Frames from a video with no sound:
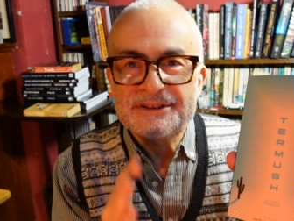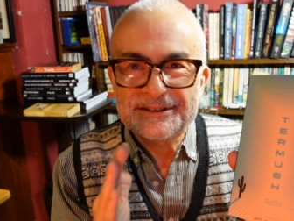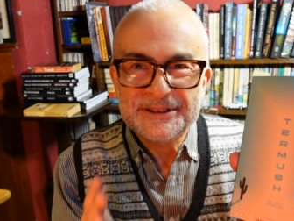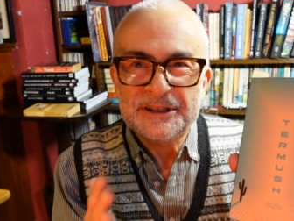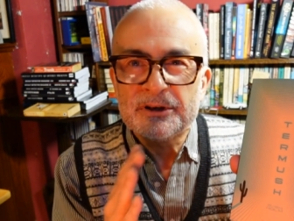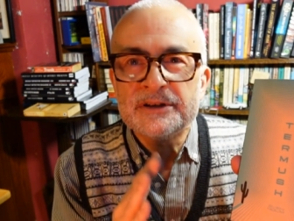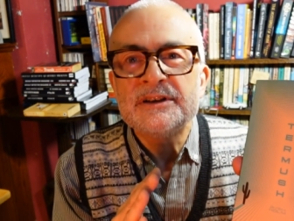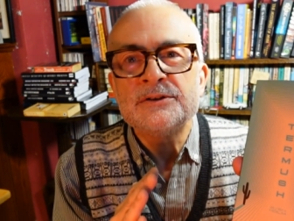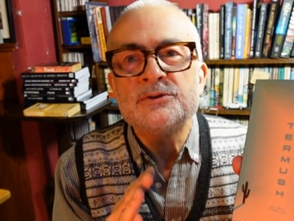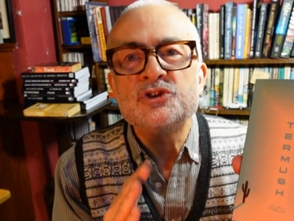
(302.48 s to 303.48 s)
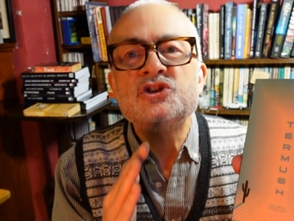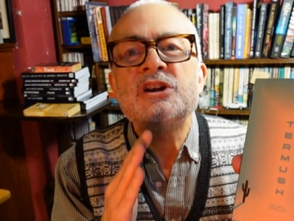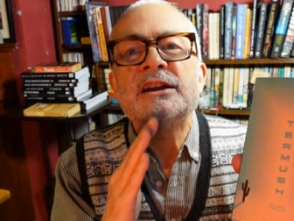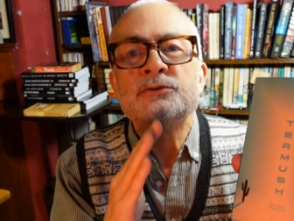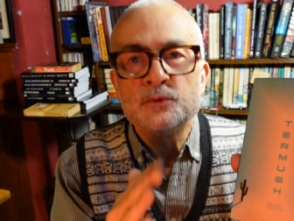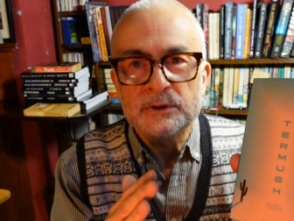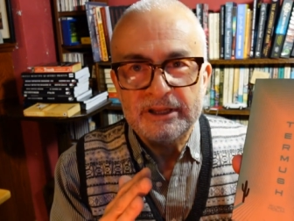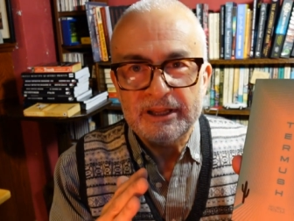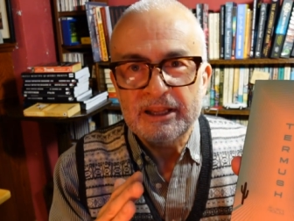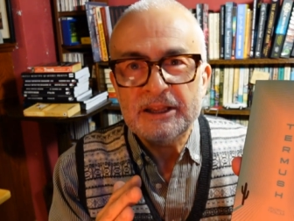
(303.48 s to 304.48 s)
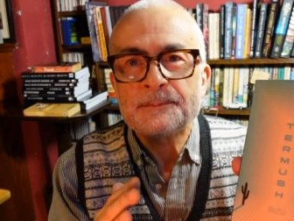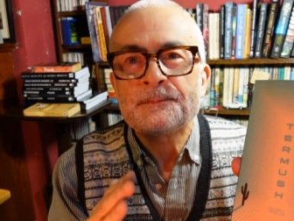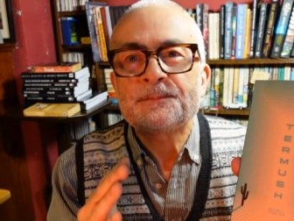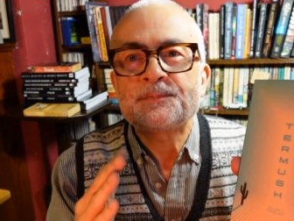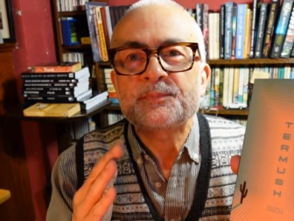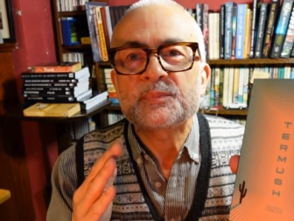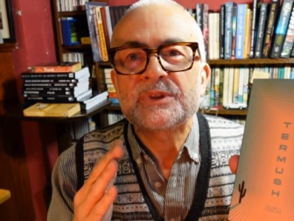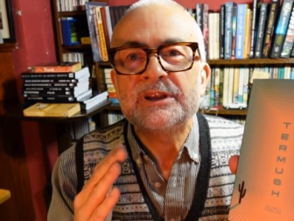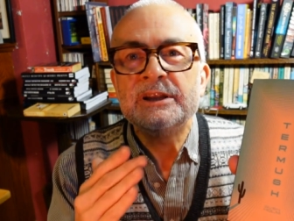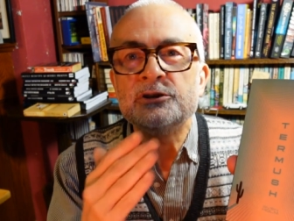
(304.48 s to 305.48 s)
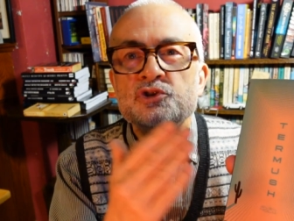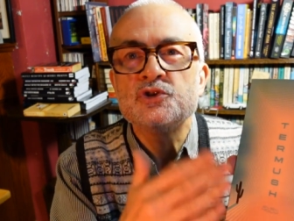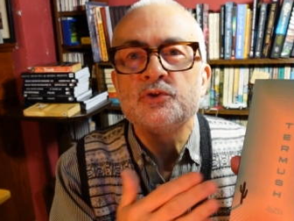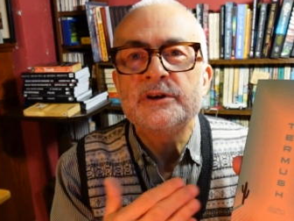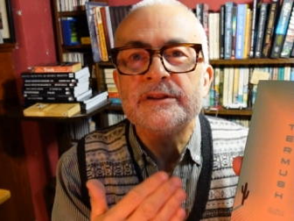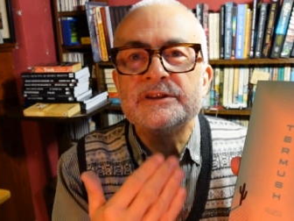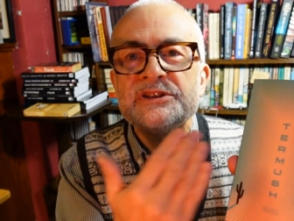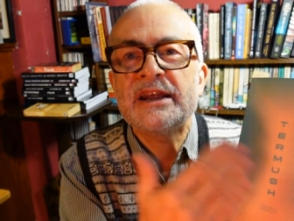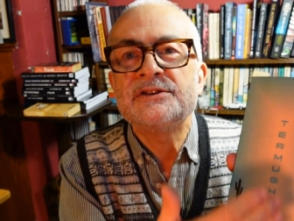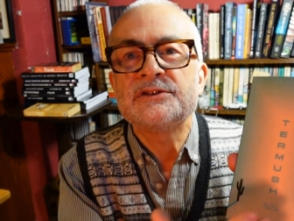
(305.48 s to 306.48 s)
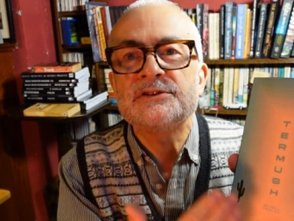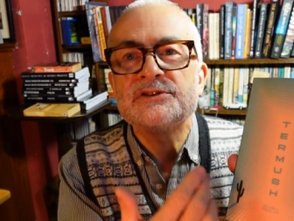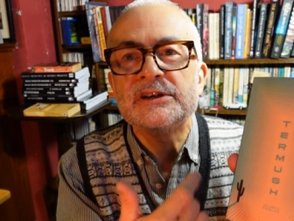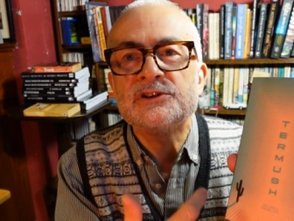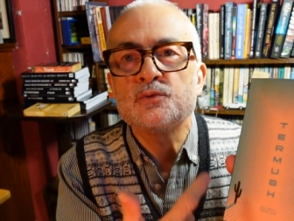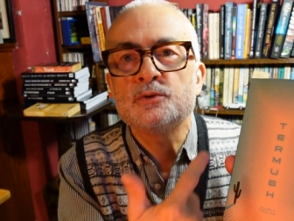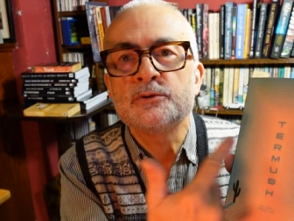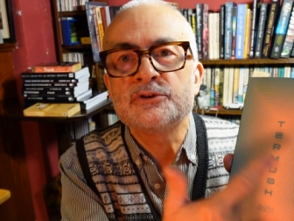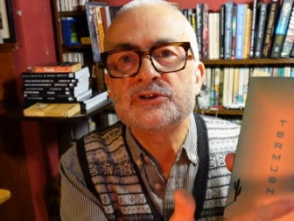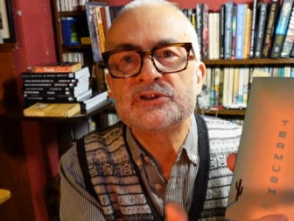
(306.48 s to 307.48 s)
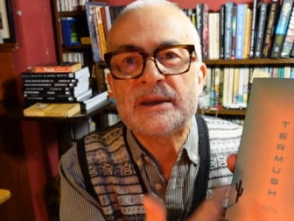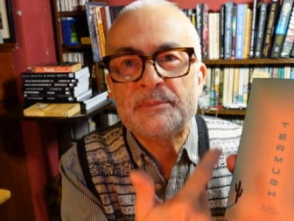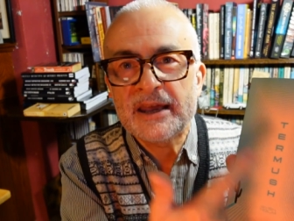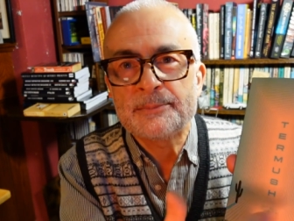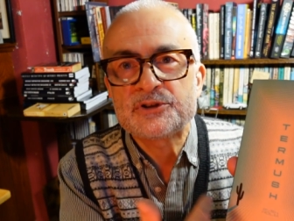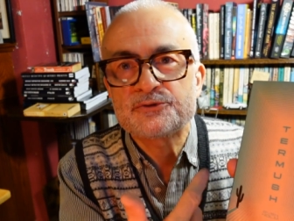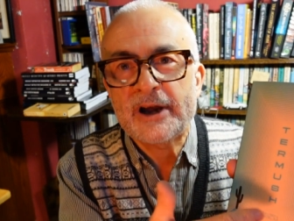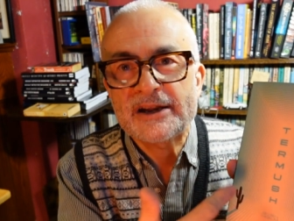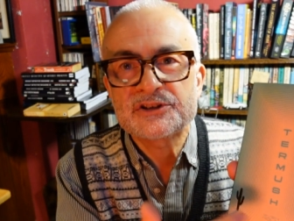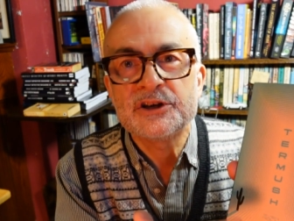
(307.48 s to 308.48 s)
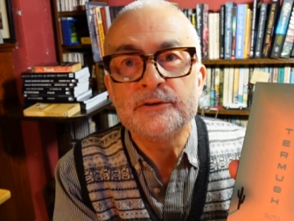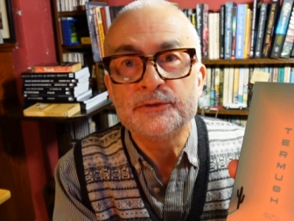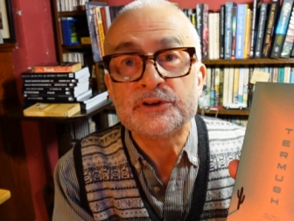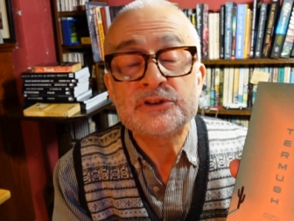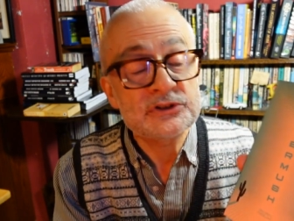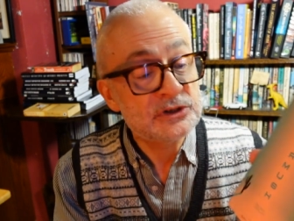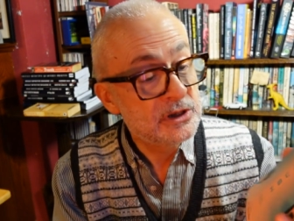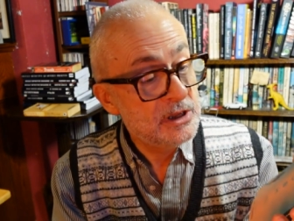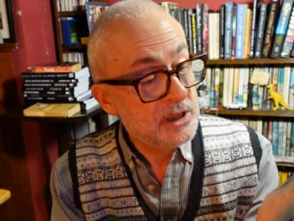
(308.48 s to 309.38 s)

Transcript: Now, you know, I don't generally enjoy the tendency towards semi-abstract covers.